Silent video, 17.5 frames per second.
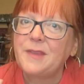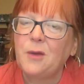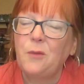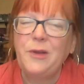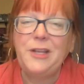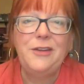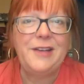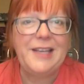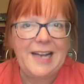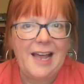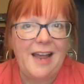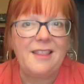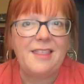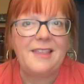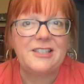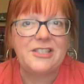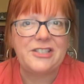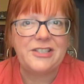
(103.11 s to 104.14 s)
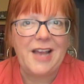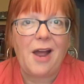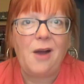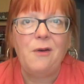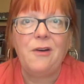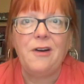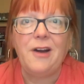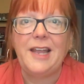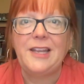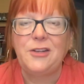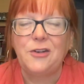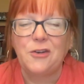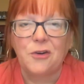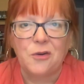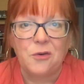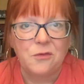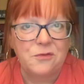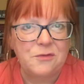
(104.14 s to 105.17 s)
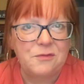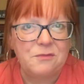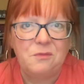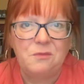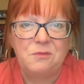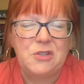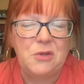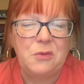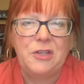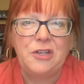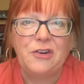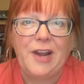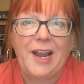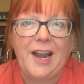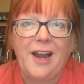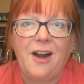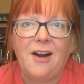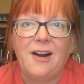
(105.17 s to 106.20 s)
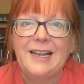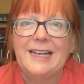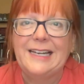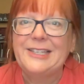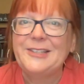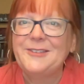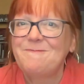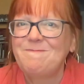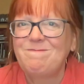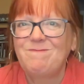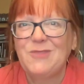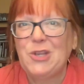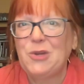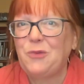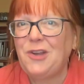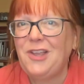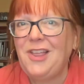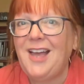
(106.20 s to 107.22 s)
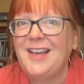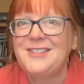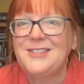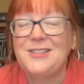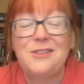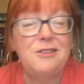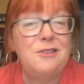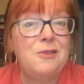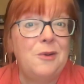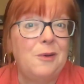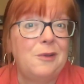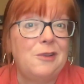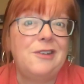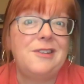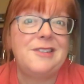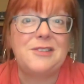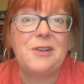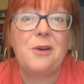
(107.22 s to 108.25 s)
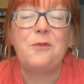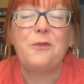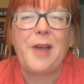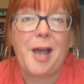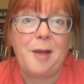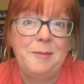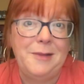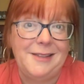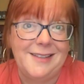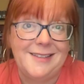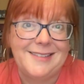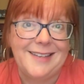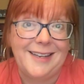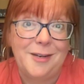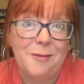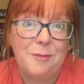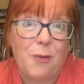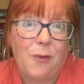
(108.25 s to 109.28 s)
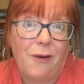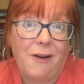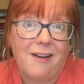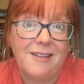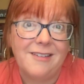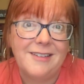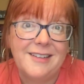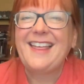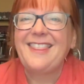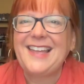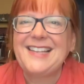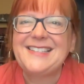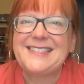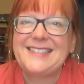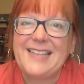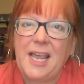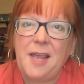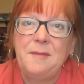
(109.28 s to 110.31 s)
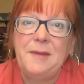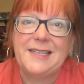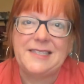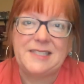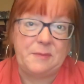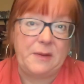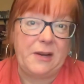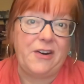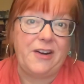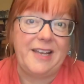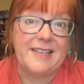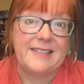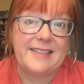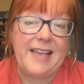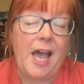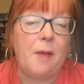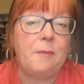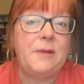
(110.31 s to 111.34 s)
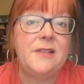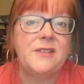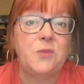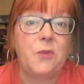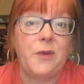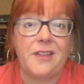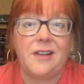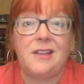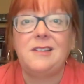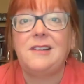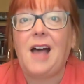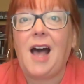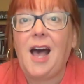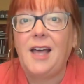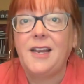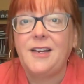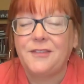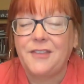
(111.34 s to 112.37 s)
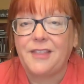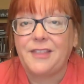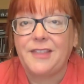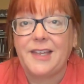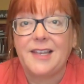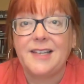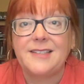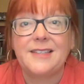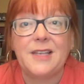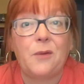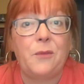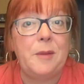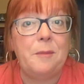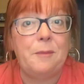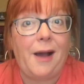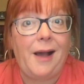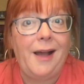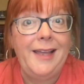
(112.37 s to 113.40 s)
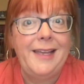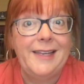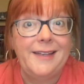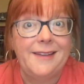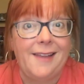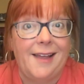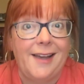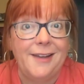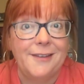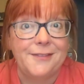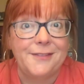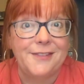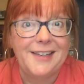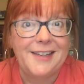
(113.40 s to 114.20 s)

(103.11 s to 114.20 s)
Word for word: When you get out of the shower and you're doing your hair, you realize you don't look so fabulous anymore. That same experience happens with a lot of the things that we buy in life.